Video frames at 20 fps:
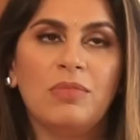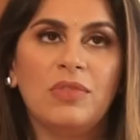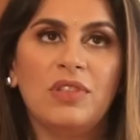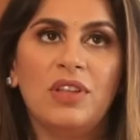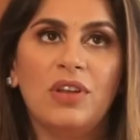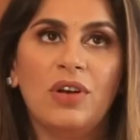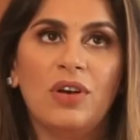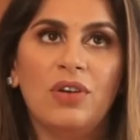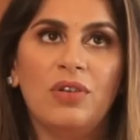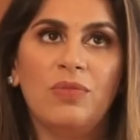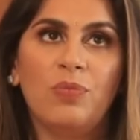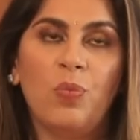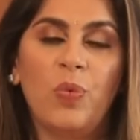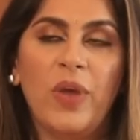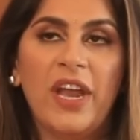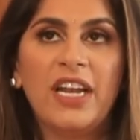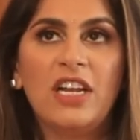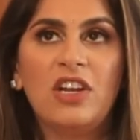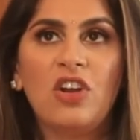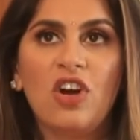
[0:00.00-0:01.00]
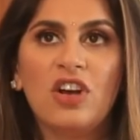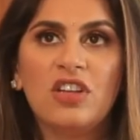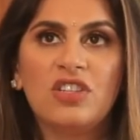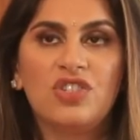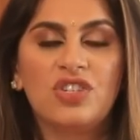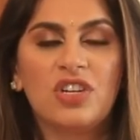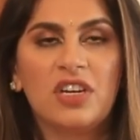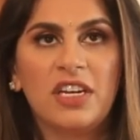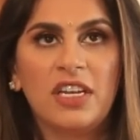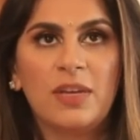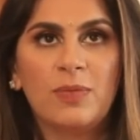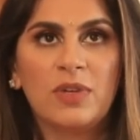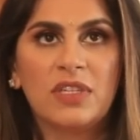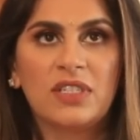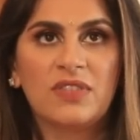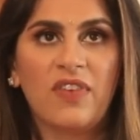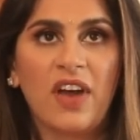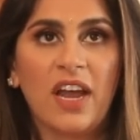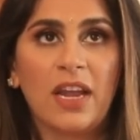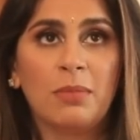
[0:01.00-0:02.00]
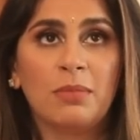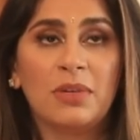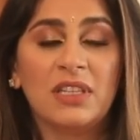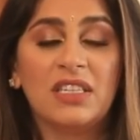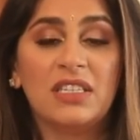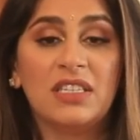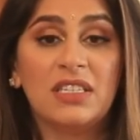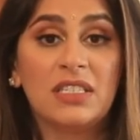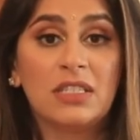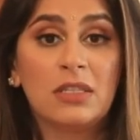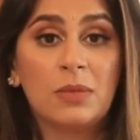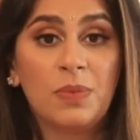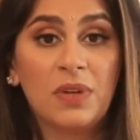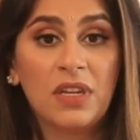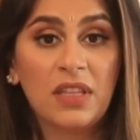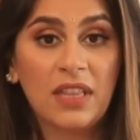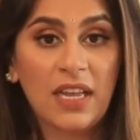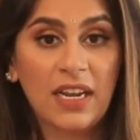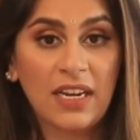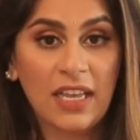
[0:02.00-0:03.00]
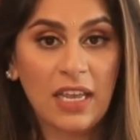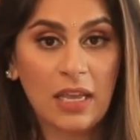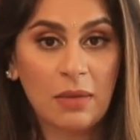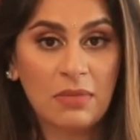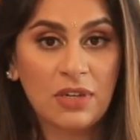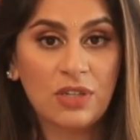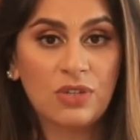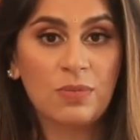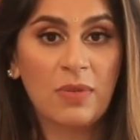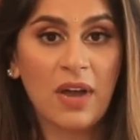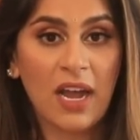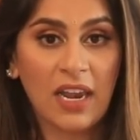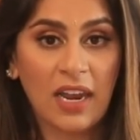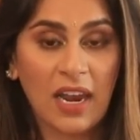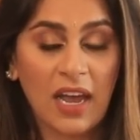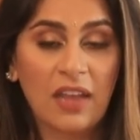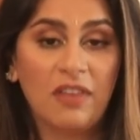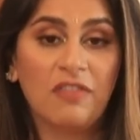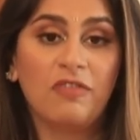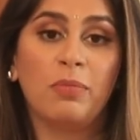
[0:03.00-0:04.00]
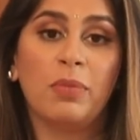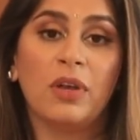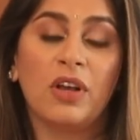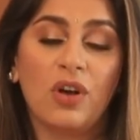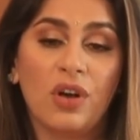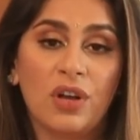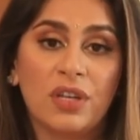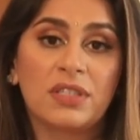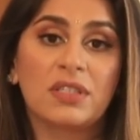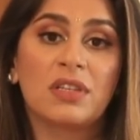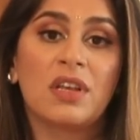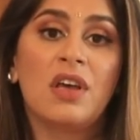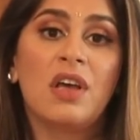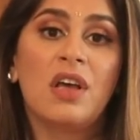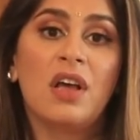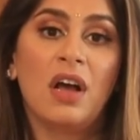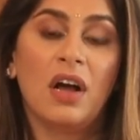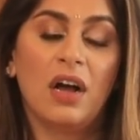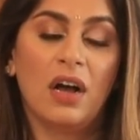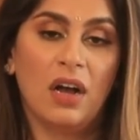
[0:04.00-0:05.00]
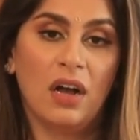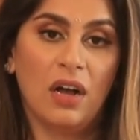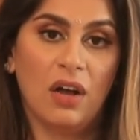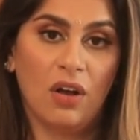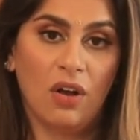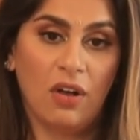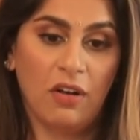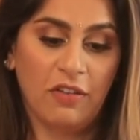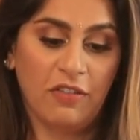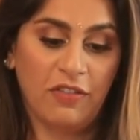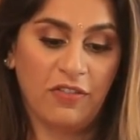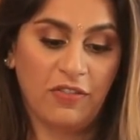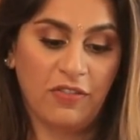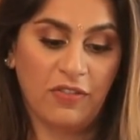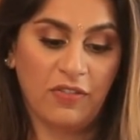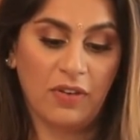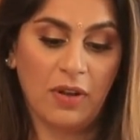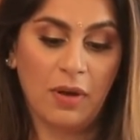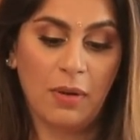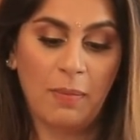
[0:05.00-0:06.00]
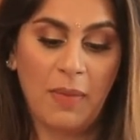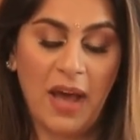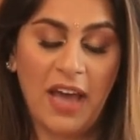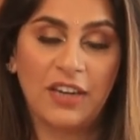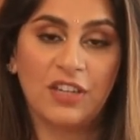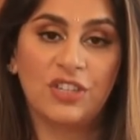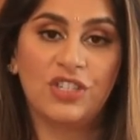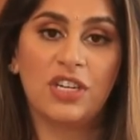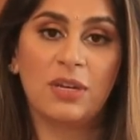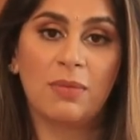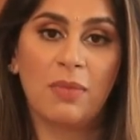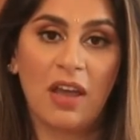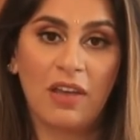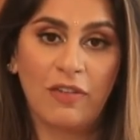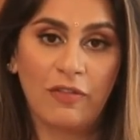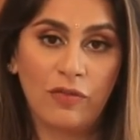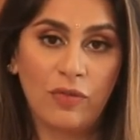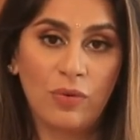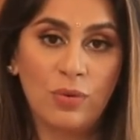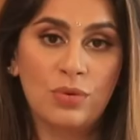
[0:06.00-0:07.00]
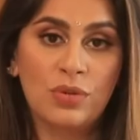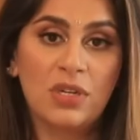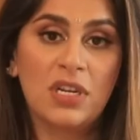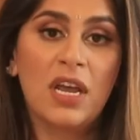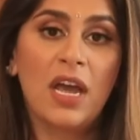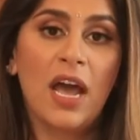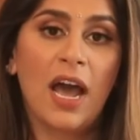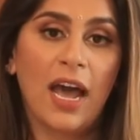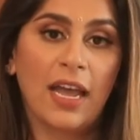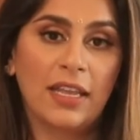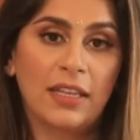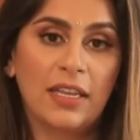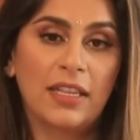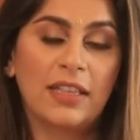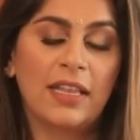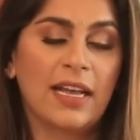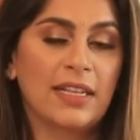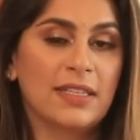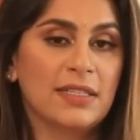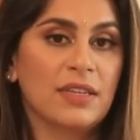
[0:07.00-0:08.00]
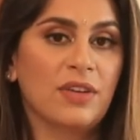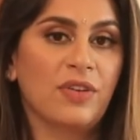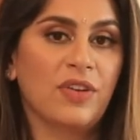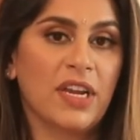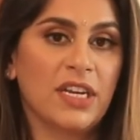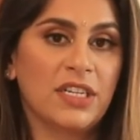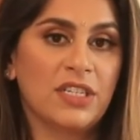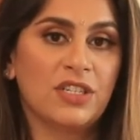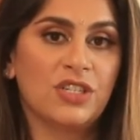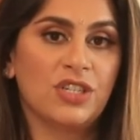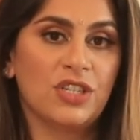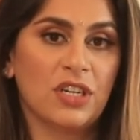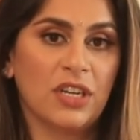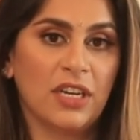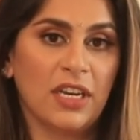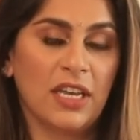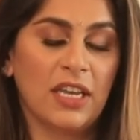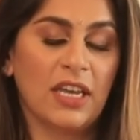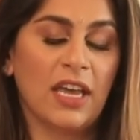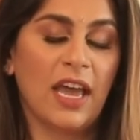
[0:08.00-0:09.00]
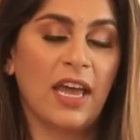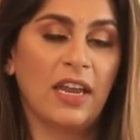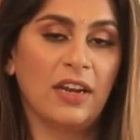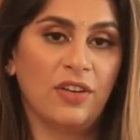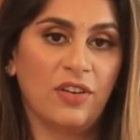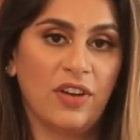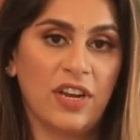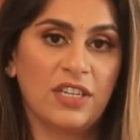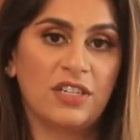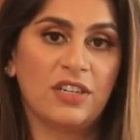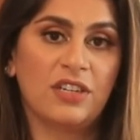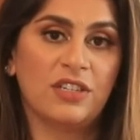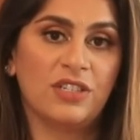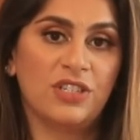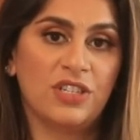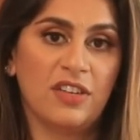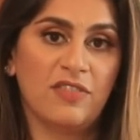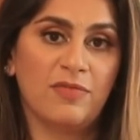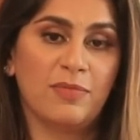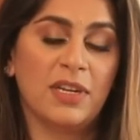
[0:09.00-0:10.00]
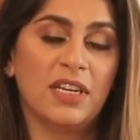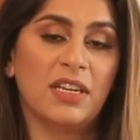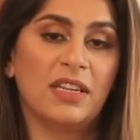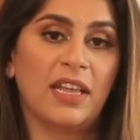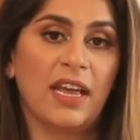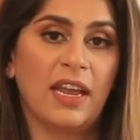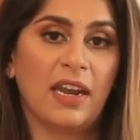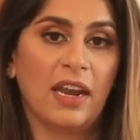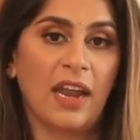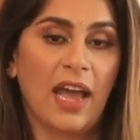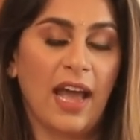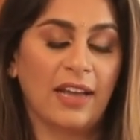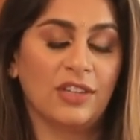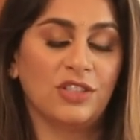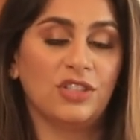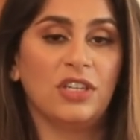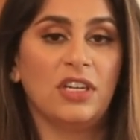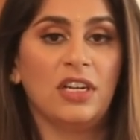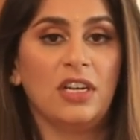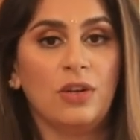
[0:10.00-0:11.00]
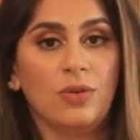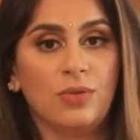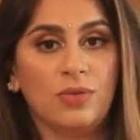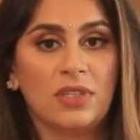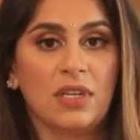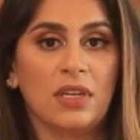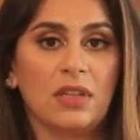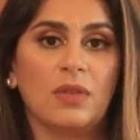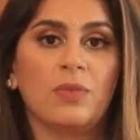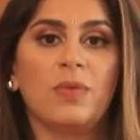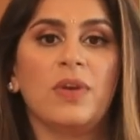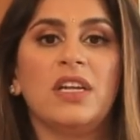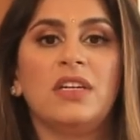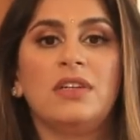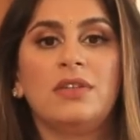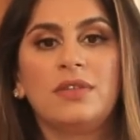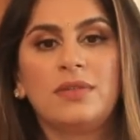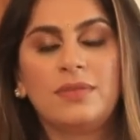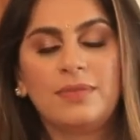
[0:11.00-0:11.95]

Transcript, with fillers: the weight loss journey was fine, but the discipline that came into my life because uh, of uh, managing my food, I think that's a greater journey and greater achievement than actually losing the weight.